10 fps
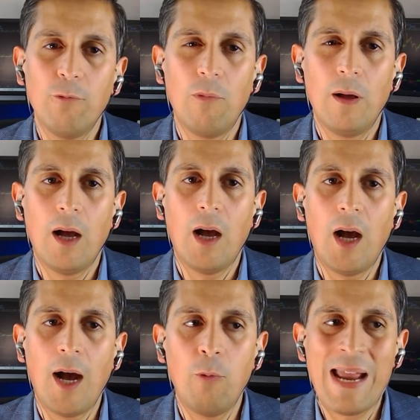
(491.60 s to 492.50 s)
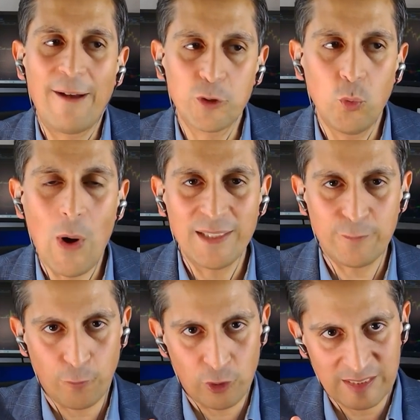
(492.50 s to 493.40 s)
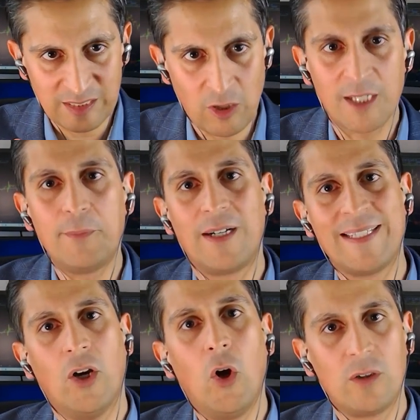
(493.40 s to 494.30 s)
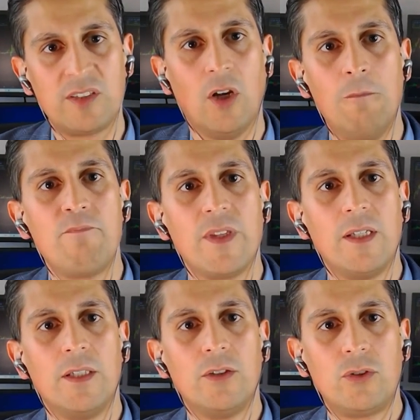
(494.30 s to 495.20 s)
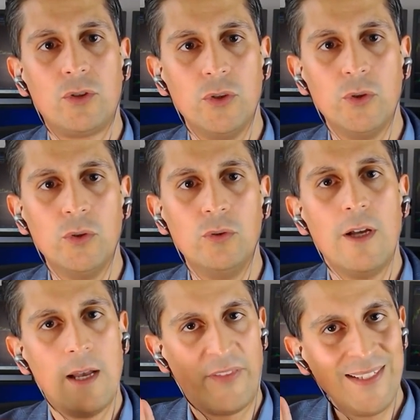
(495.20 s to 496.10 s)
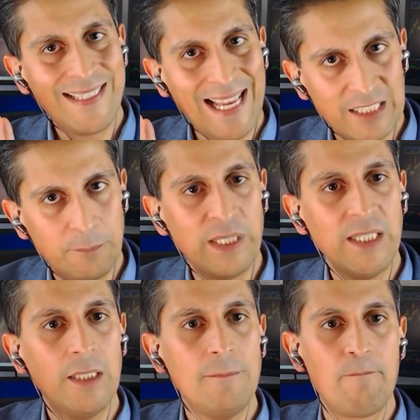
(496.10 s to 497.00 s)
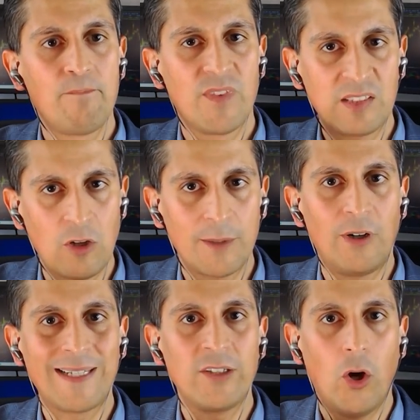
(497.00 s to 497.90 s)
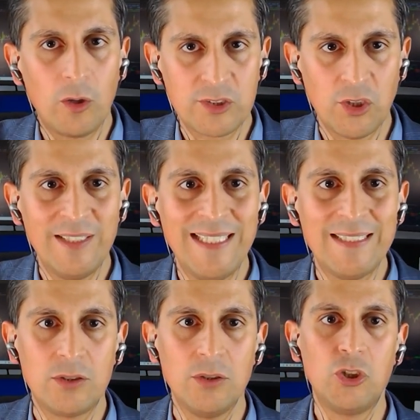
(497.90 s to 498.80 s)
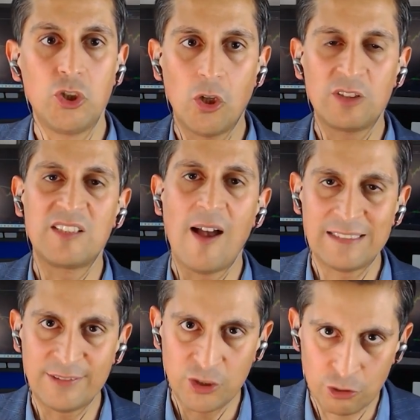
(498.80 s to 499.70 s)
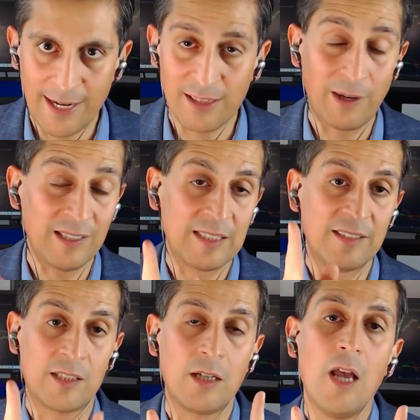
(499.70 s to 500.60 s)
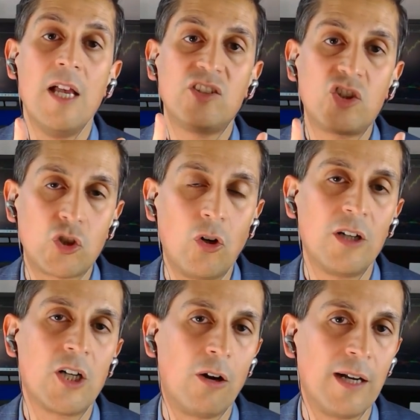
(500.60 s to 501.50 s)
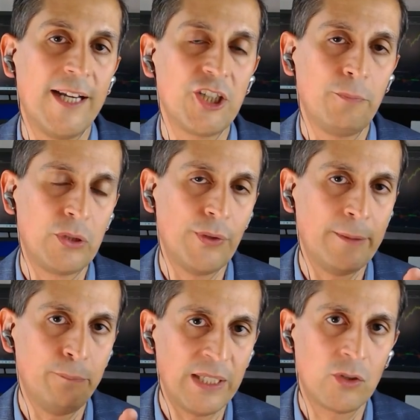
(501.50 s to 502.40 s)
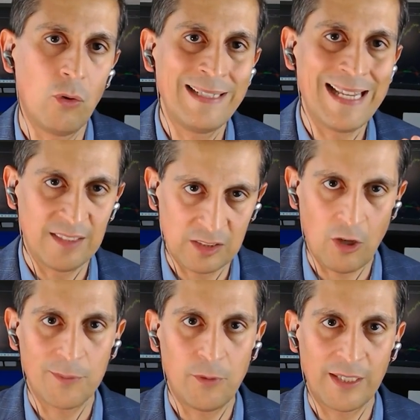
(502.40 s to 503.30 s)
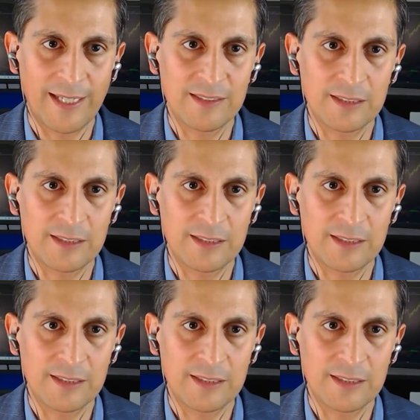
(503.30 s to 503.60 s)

But we have to wait for the stock market also the S&P, the stock market also need to show signs of strength because there's a strong correlation between Bitcoin and the stock